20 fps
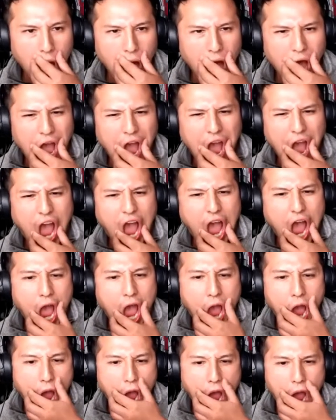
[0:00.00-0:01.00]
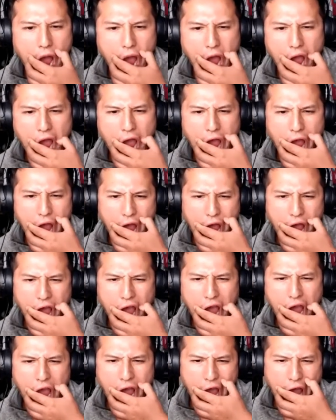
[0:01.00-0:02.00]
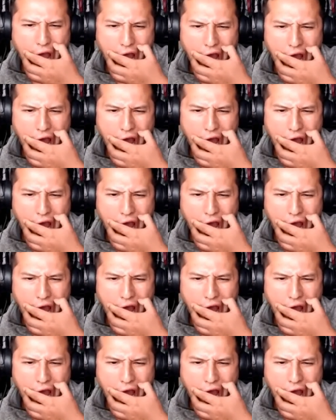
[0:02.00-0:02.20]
[no speech]